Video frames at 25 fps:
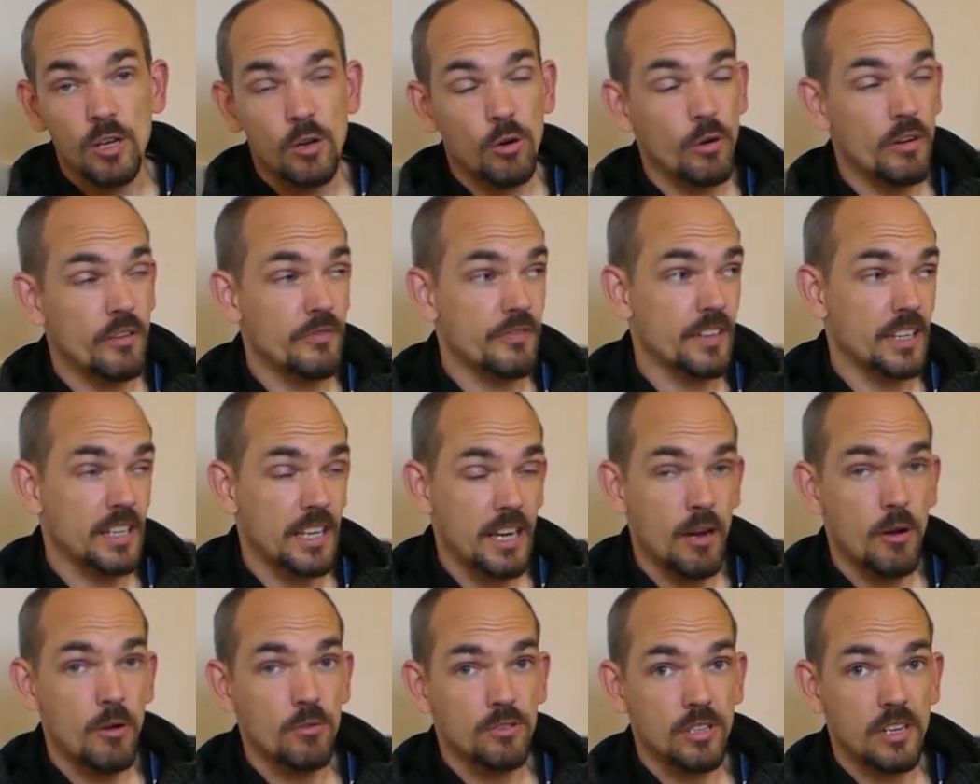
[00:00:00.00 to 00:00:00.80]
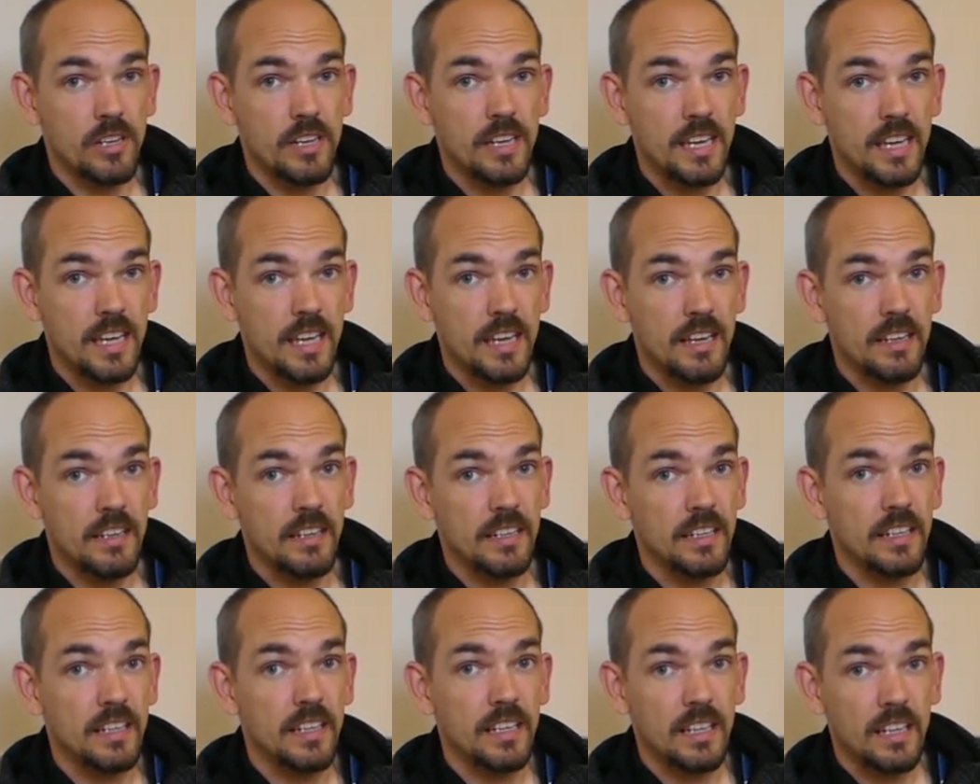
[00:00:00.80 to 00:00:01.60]
Or if the girls are here,
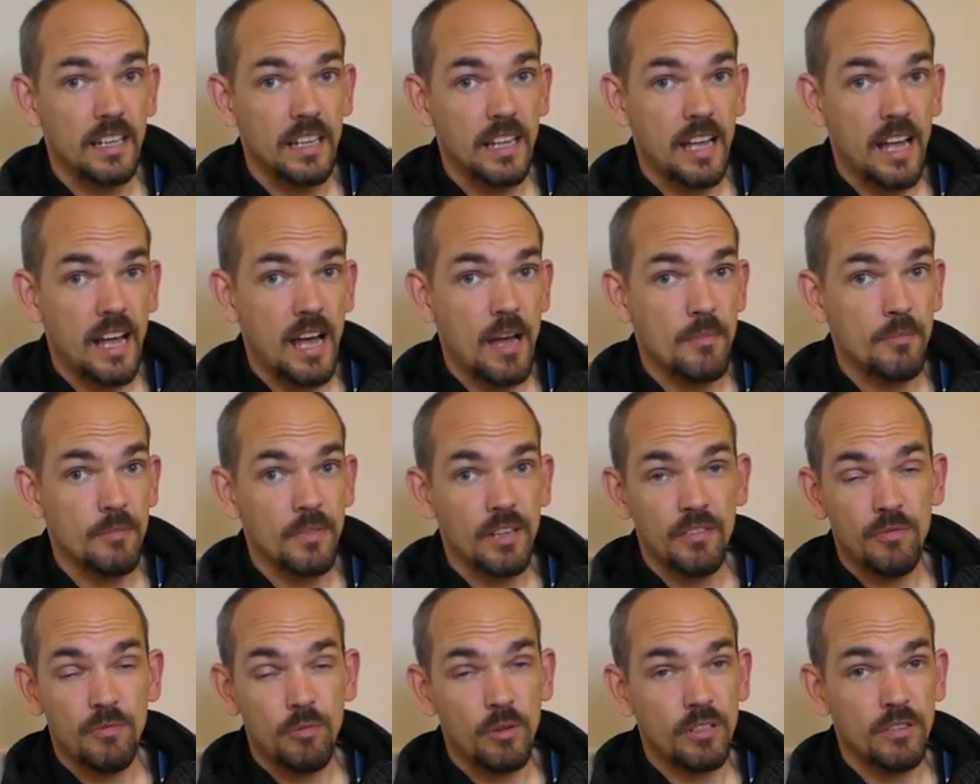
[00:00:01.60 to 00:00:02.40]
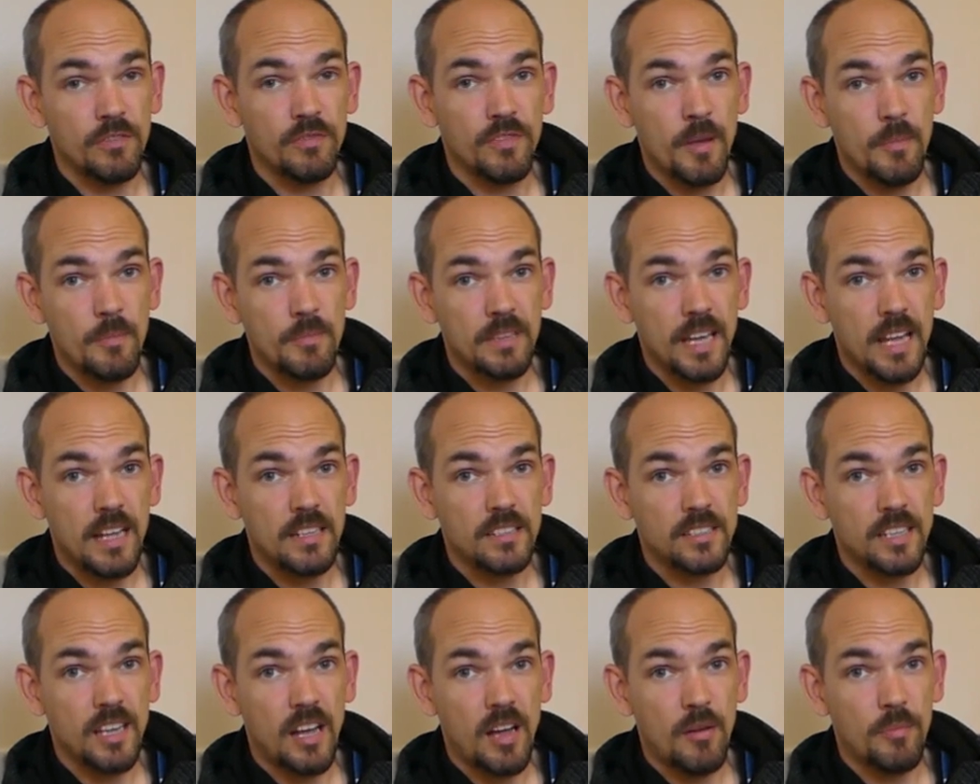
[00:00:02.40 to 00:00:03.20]
if one of them
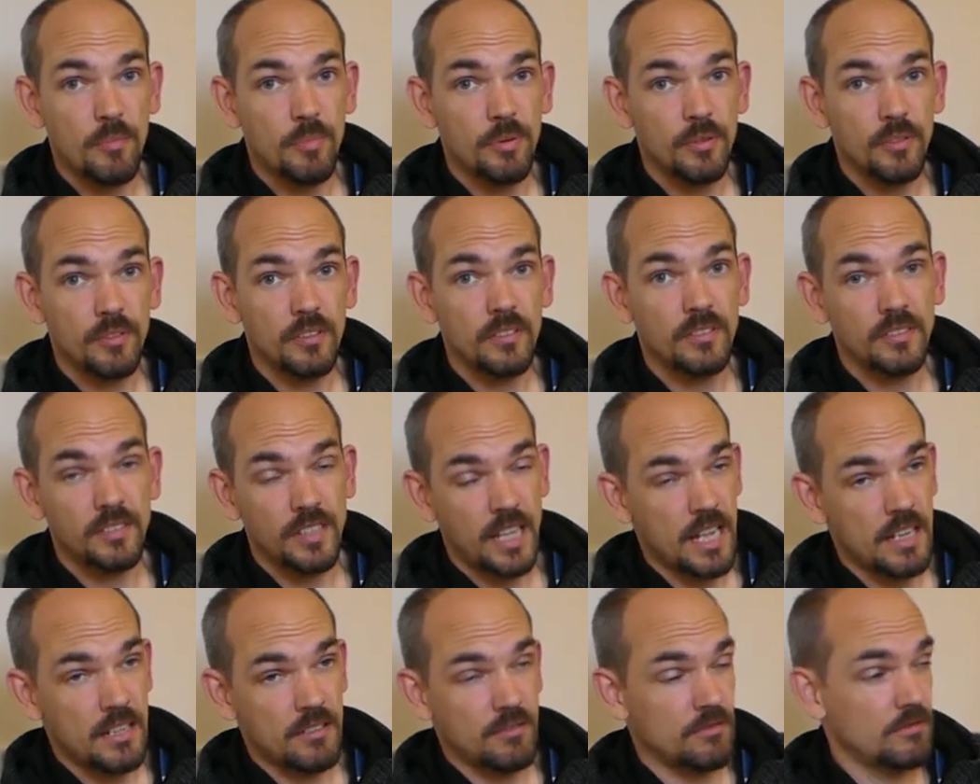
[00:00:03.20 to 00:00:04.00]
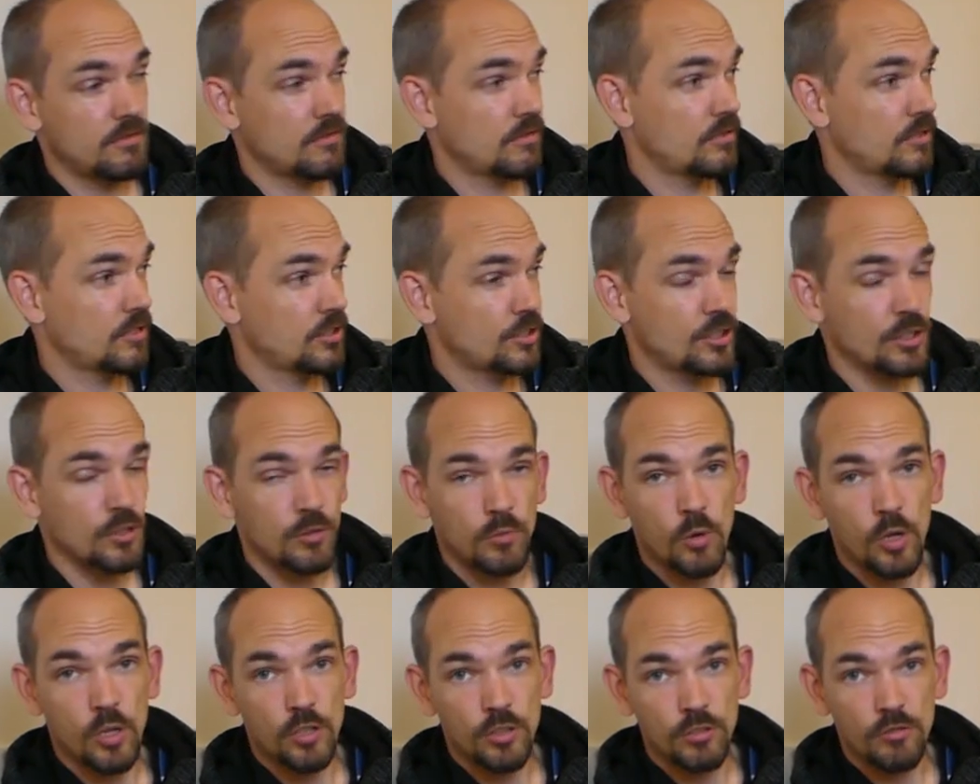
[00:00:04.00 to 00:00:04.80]
gets up, then
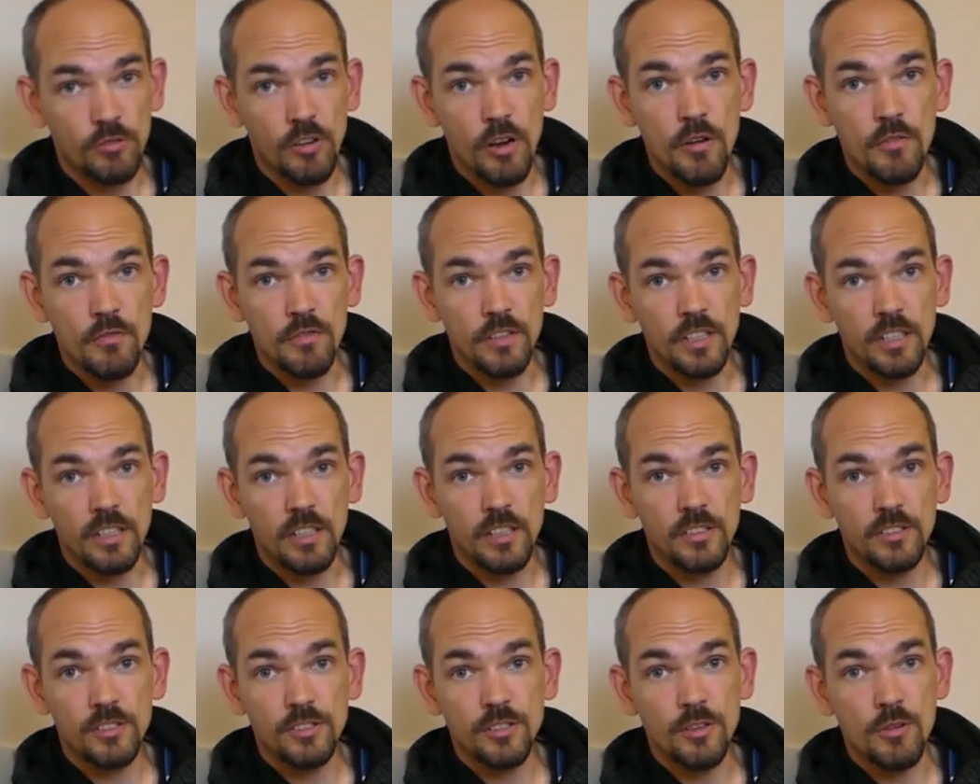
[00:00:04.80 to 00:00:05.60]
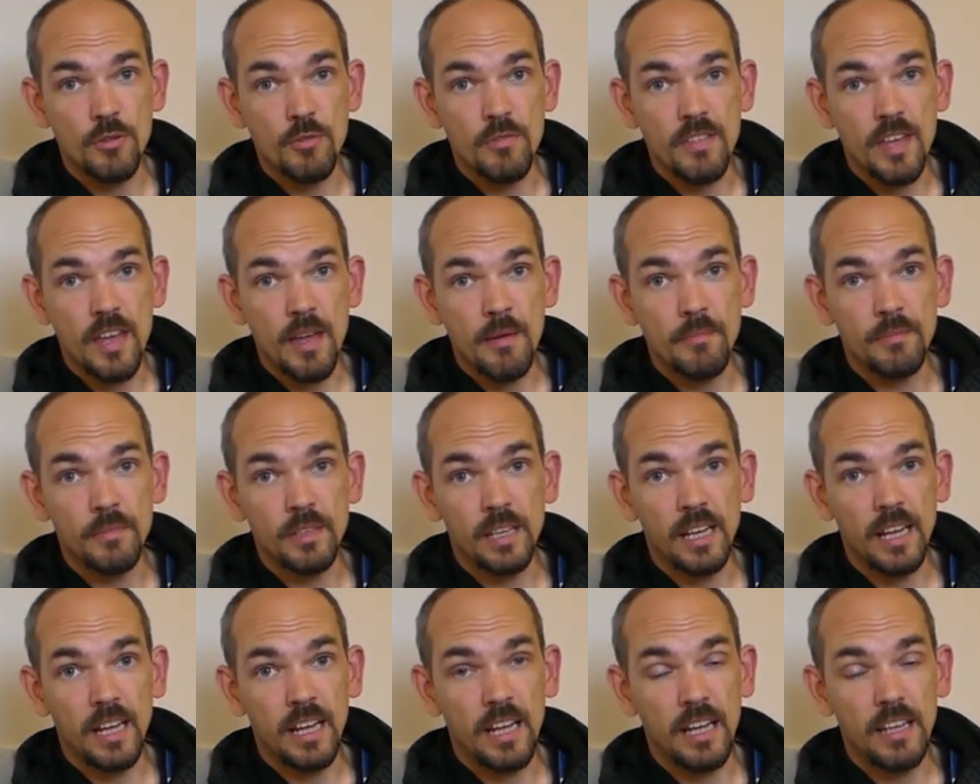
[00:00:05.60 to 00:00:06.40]
she'll wander over to
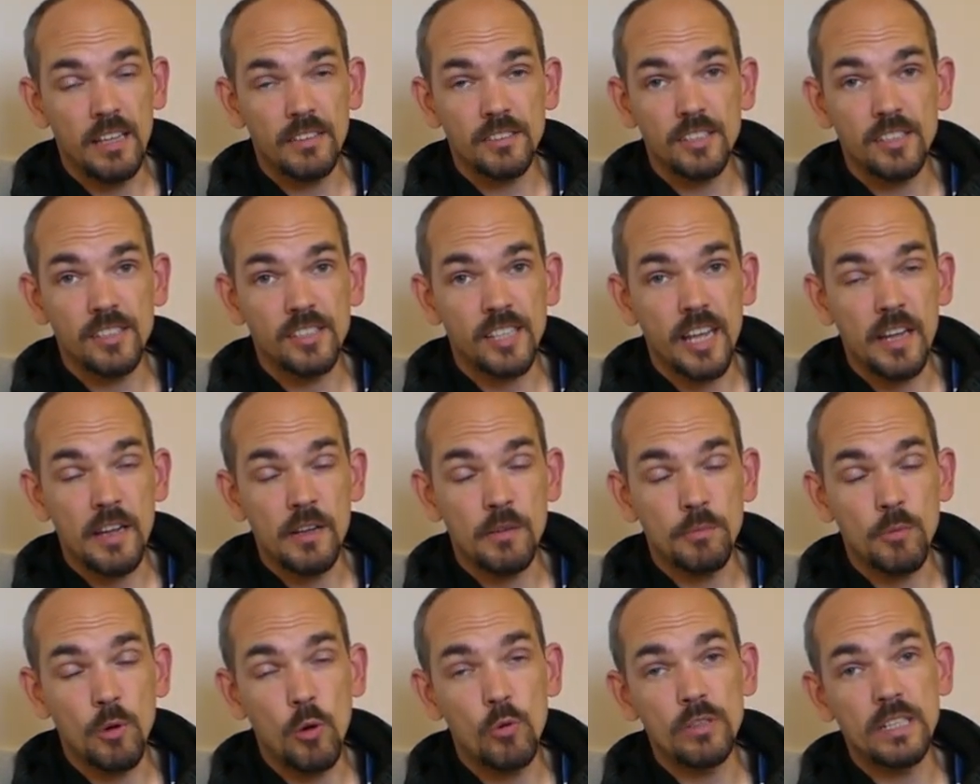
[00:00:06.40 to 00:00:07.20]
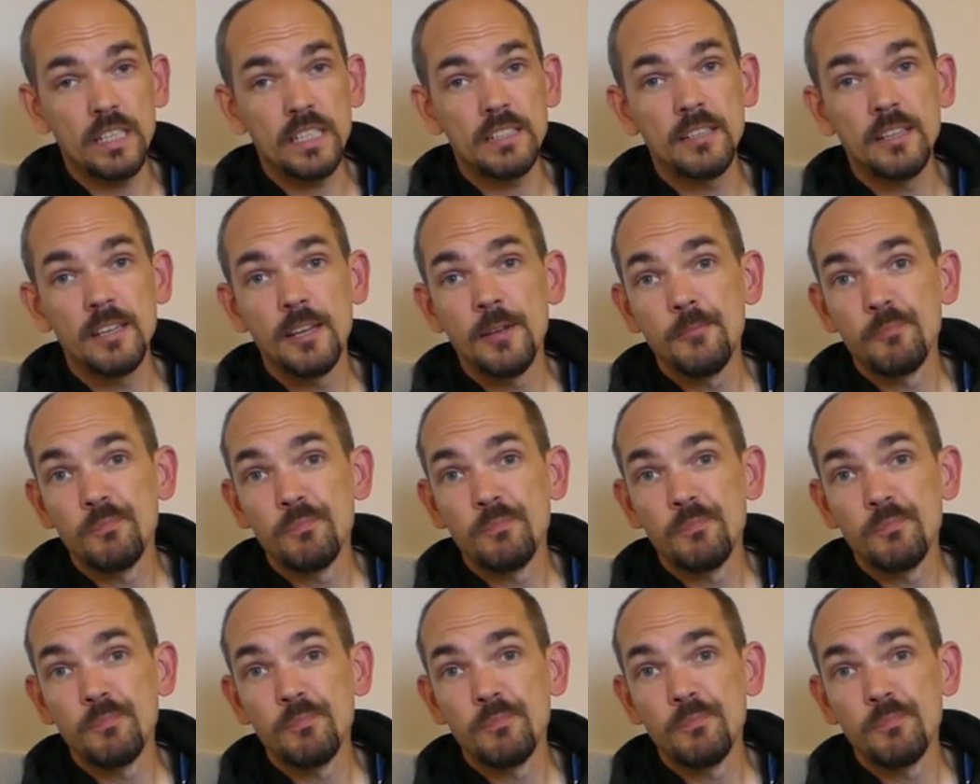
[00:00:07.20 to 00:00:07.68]
them to say good morning.